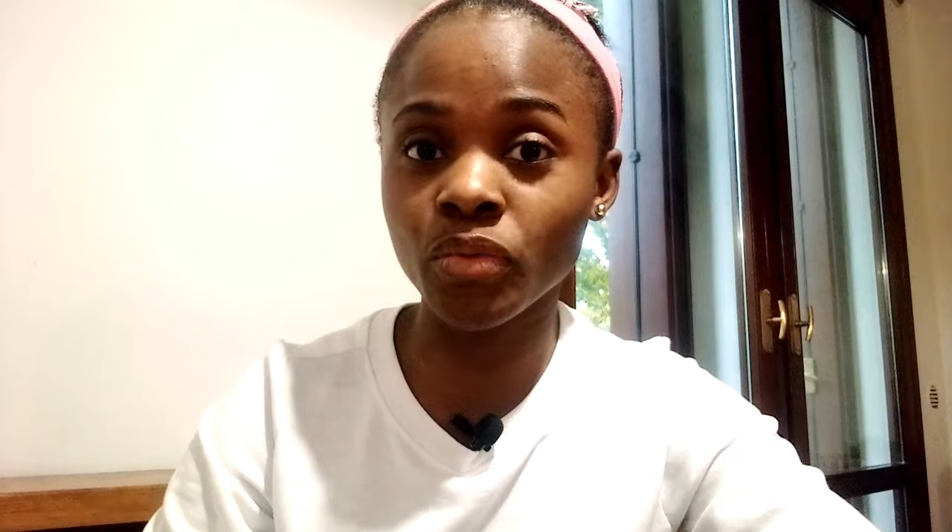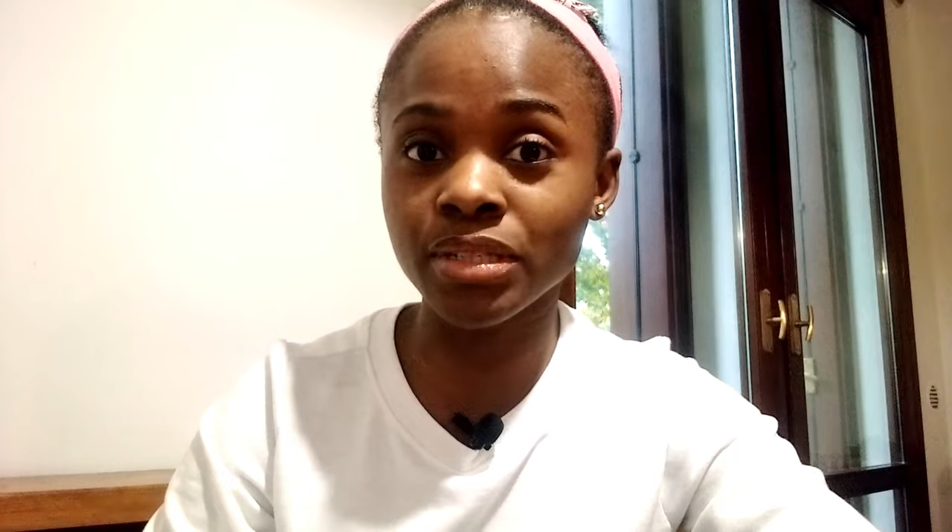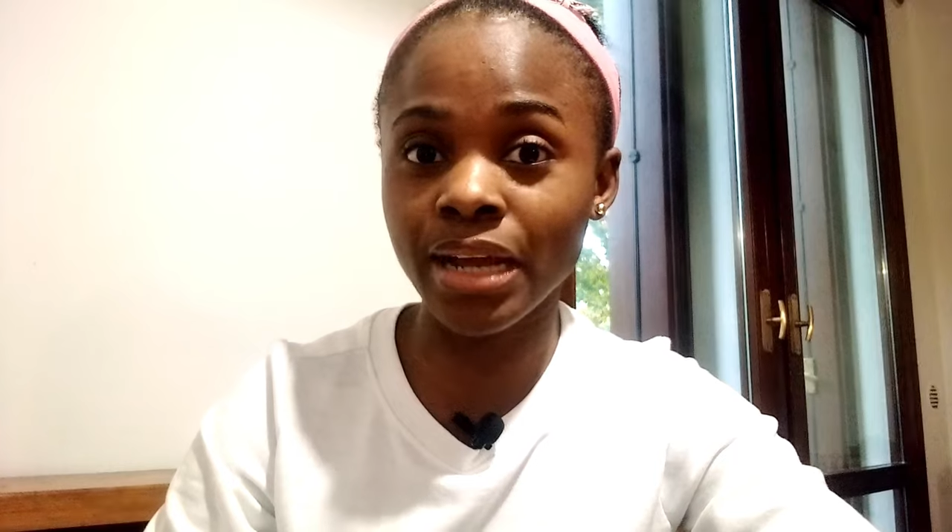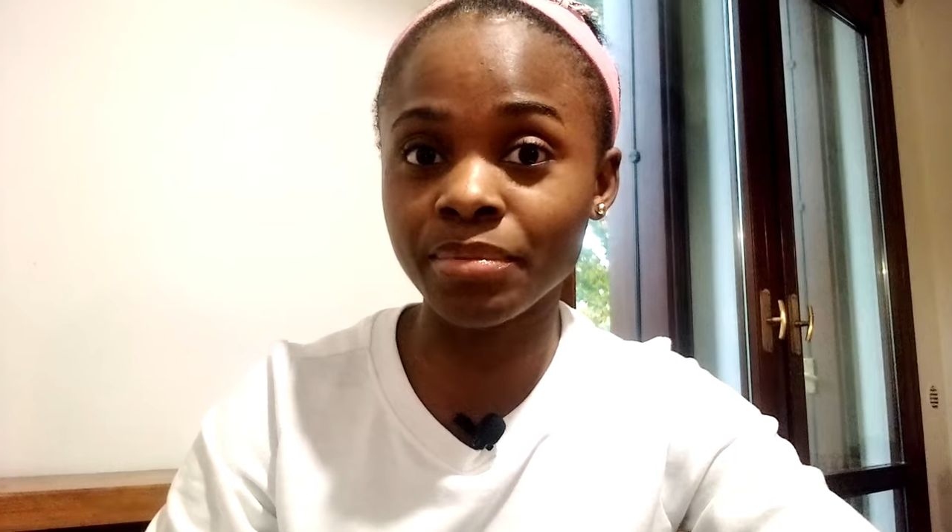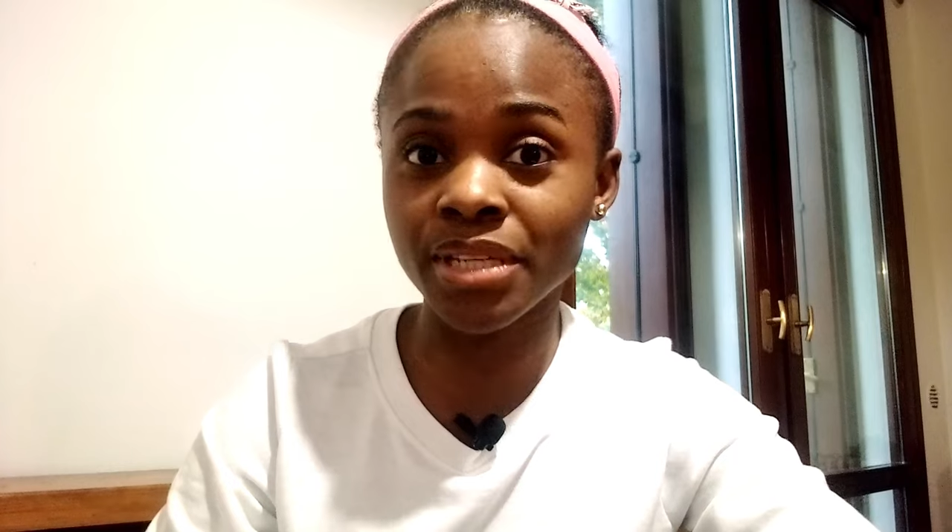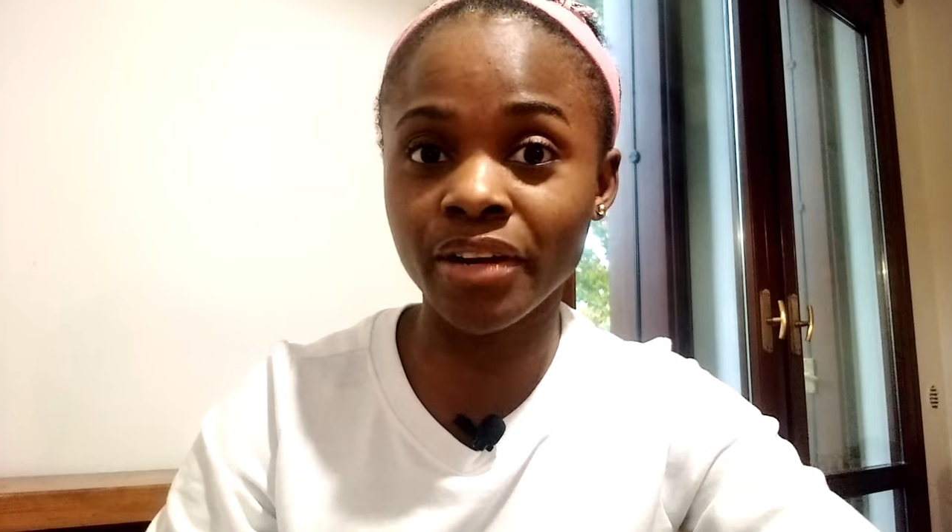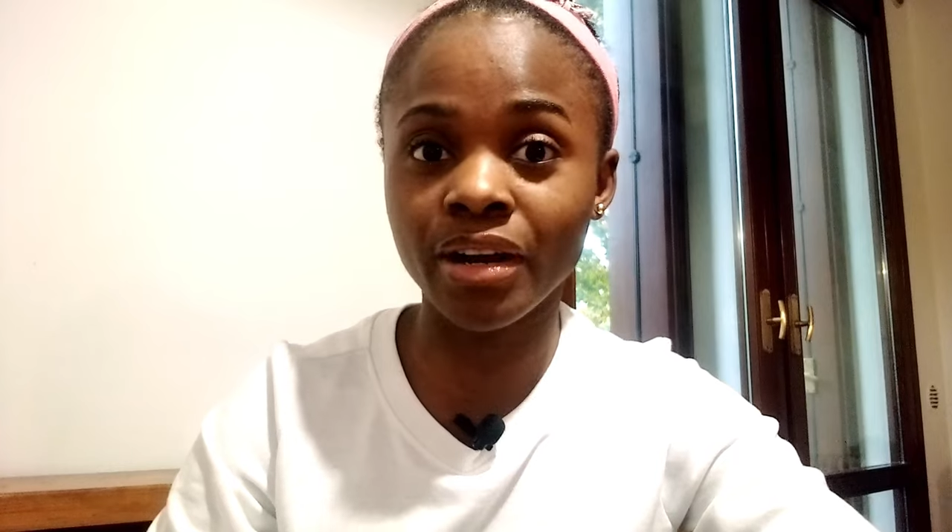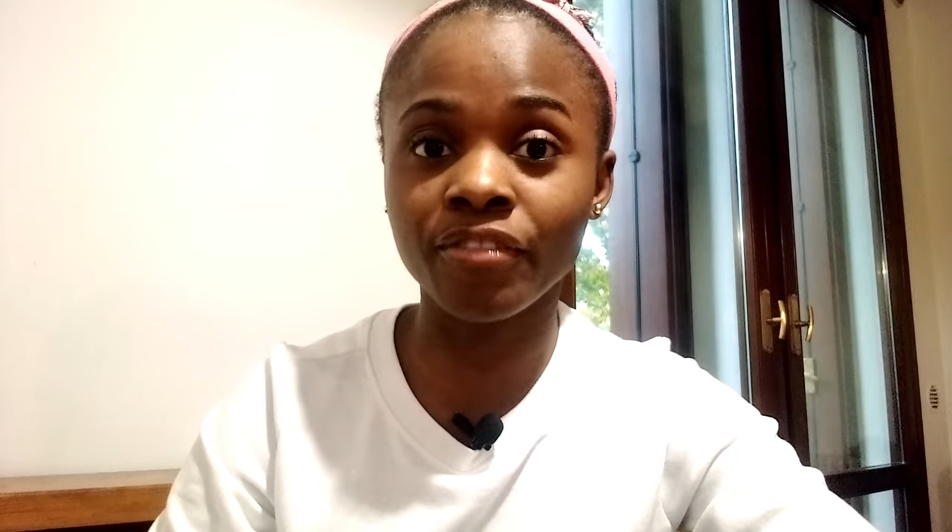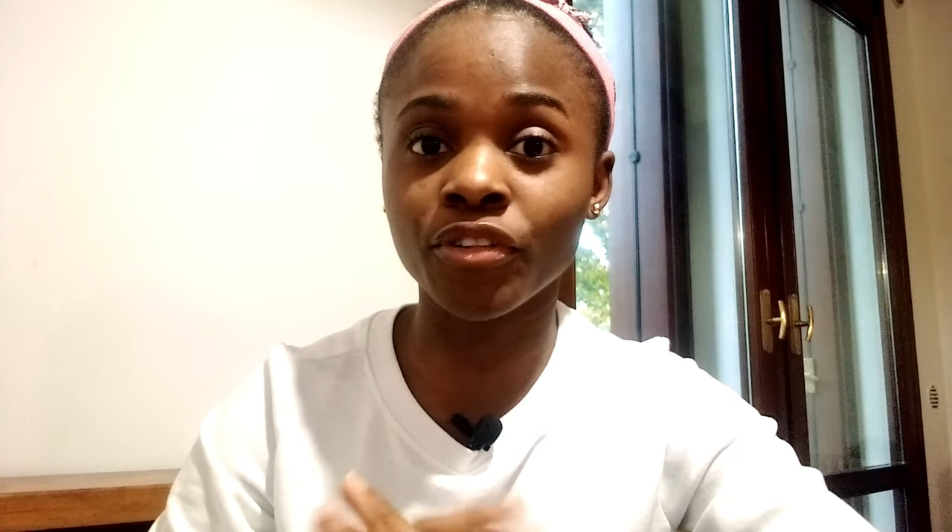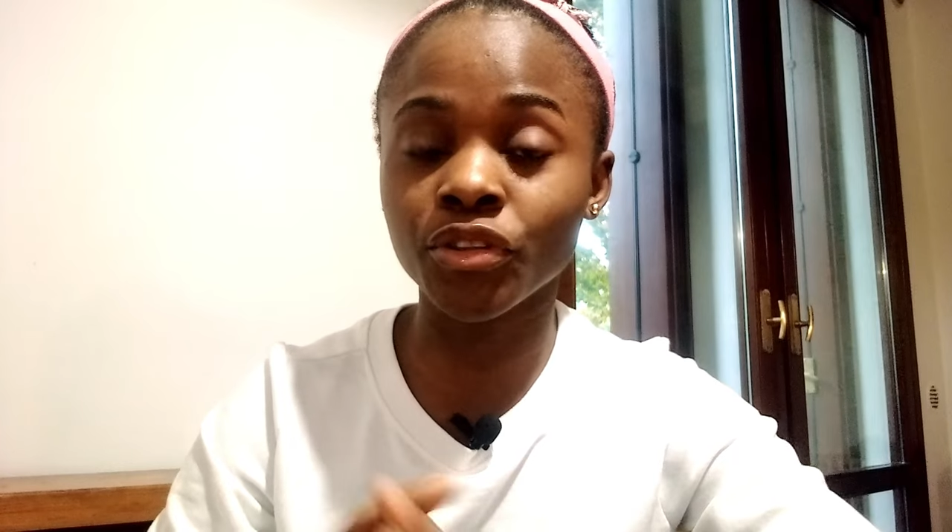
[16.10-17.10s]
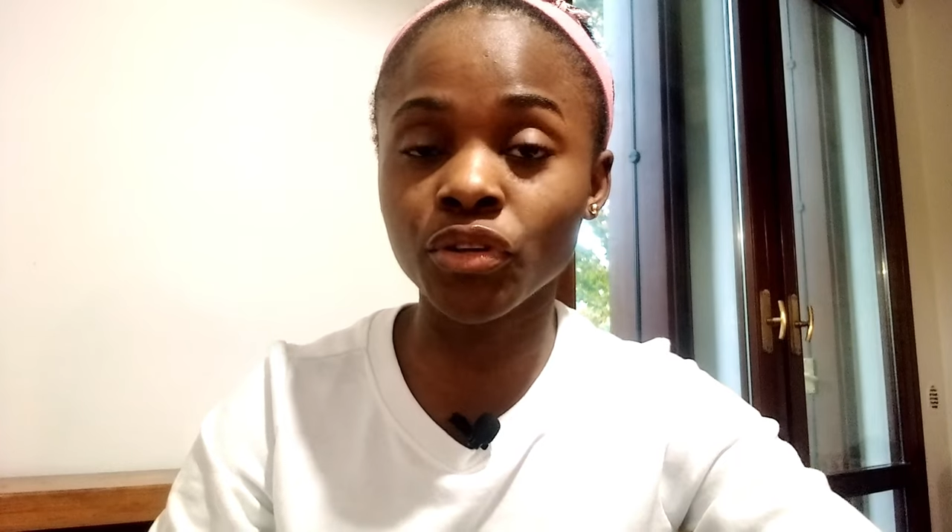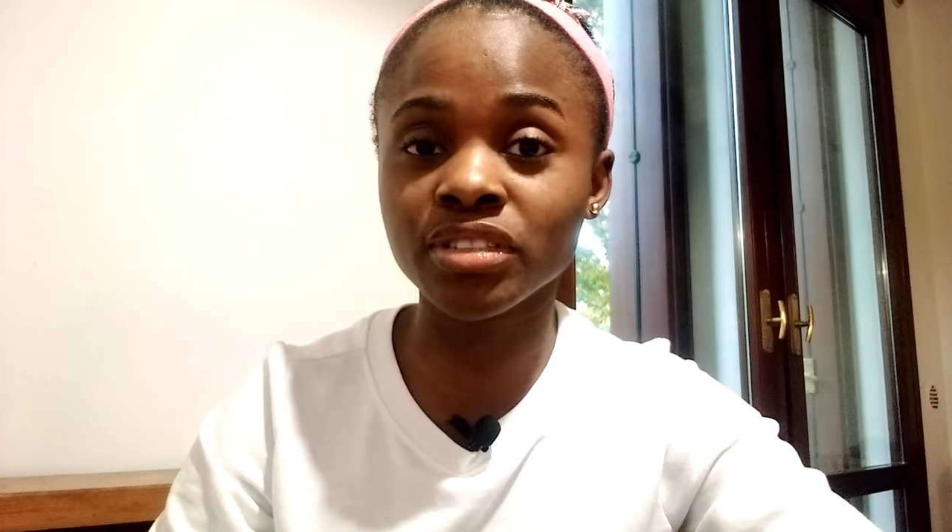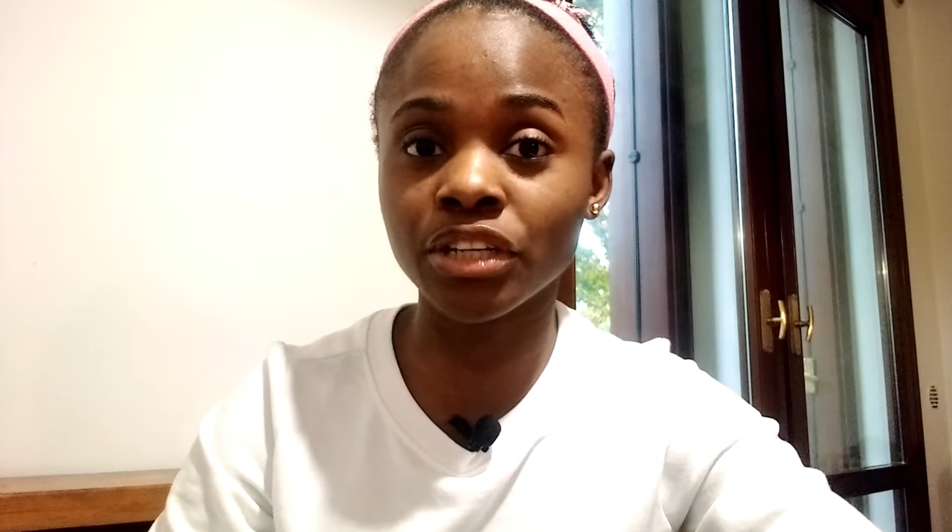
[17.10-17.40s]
with Capterra, for those